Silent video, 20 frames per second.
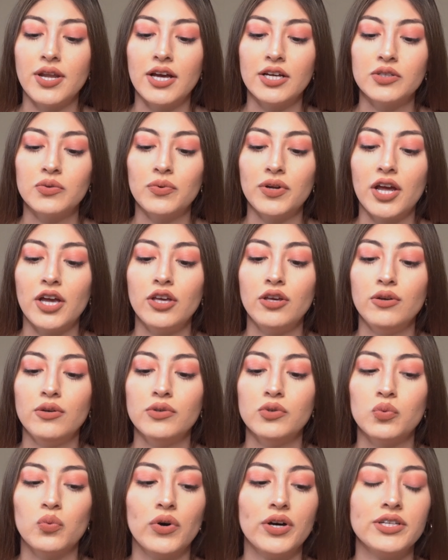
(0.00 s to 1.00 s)
next one I
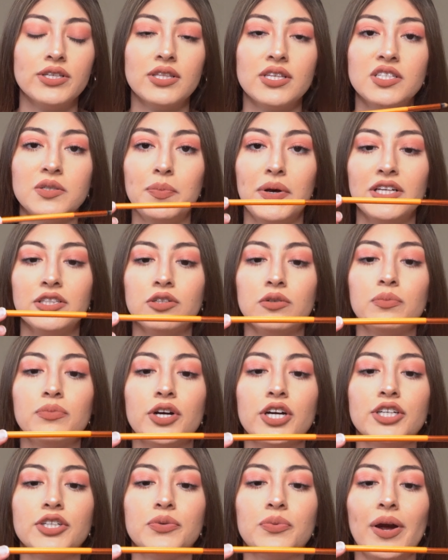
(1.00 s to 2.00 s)
used was this pencil
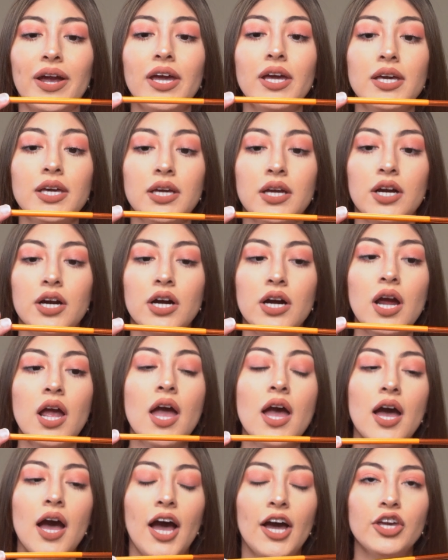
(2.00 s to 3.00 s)
brush right here.
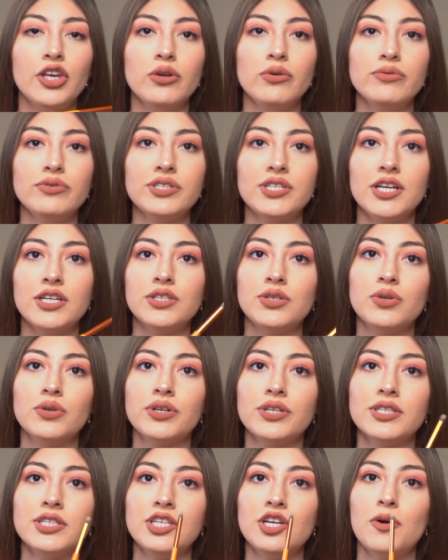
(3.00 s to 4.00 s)
I used it to
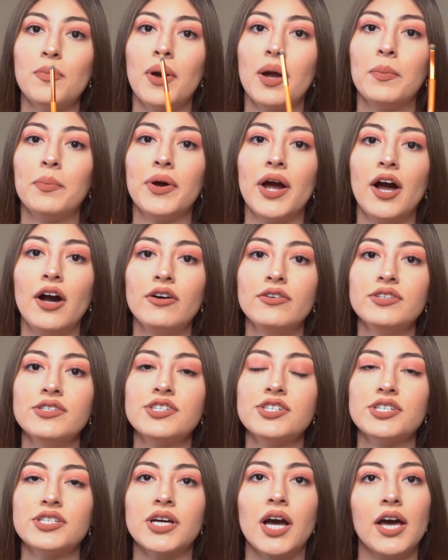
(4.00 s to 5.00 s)
conceal my brows
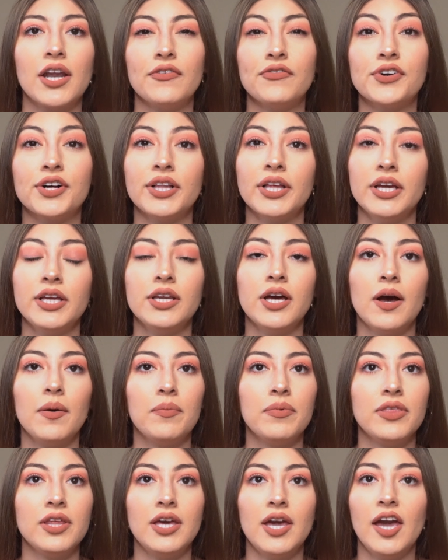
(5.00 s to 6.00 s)
and just kind of clean
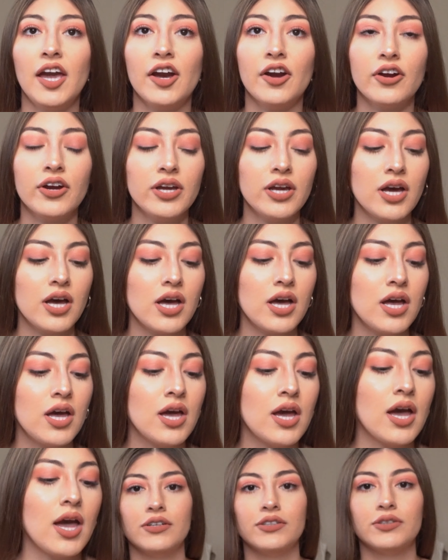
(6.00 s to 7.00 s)
up the area.
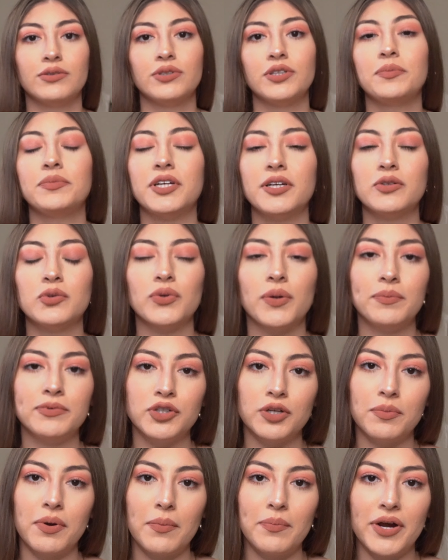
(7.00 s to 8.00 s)
So sometimes when I'm
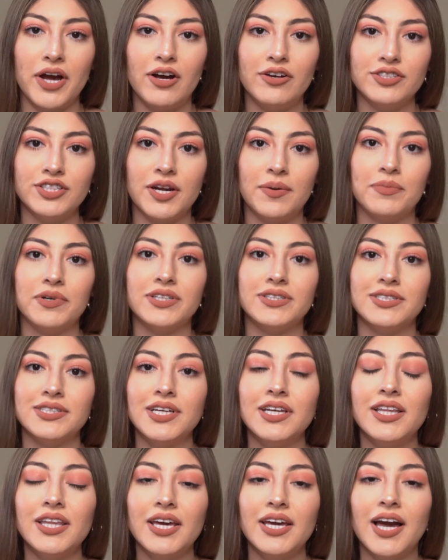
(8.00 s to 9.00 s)
doing my brows and I'm
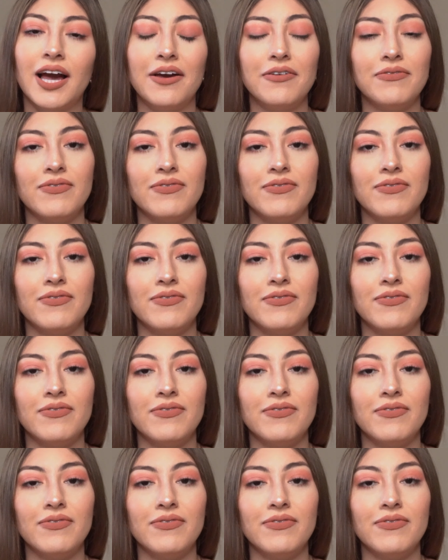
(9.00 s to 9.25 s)
concealing, I